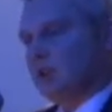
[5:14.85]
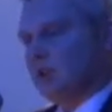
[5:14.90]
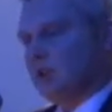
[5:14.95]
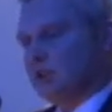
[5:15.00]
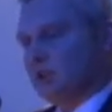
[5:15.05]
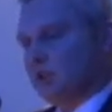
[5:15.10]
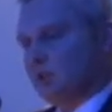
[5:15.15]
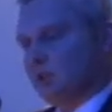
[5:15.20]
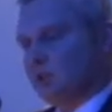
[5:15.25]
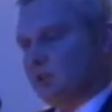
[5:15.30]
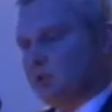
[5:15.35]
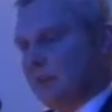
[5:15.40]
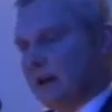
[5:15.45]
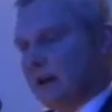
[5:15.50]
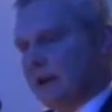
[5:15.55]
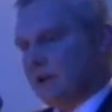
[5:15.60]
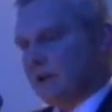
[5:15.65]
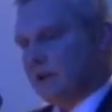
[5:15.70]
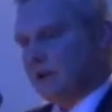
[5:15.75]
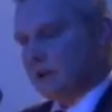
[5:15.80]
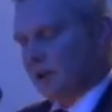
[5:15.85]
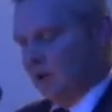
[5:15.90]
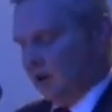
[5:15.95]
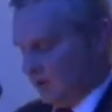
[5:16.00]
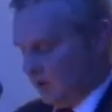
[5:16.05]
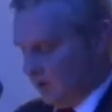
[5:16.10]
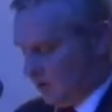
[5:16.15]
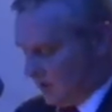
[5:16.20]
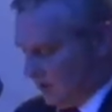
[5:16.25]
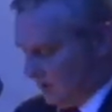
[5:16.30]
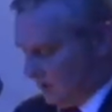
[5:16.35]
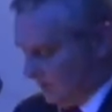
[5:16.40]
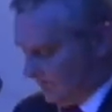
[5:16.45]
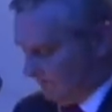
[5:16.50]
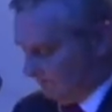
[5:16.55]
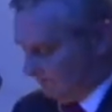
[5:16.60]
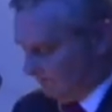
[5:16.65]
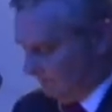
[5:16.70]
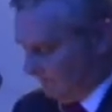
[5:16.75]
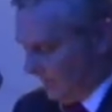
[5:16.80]
as it was Michael Collins's.
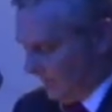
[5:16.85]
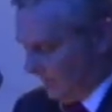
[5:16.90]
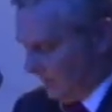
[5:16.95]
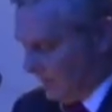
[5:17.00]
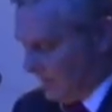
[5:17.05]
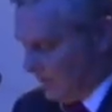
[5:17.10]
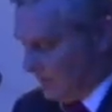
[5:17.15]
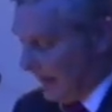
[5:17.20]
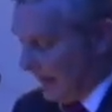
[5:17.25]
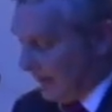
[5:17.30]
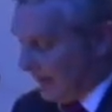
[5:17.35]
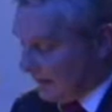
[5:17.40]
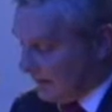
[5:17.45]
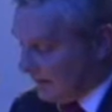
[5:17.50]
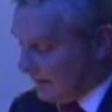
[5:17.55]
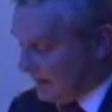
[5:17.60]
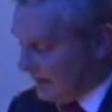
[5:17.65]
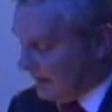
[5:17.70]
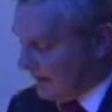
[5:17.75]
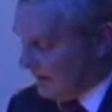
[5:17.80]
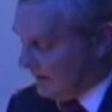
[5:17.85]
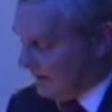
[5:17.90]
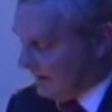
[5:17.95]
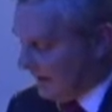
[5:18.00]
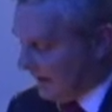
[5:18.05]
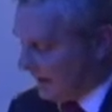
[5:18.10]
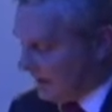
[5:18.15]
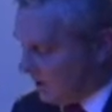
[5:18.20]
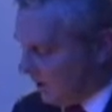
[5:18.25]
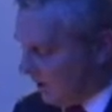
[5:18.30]
Secondly, like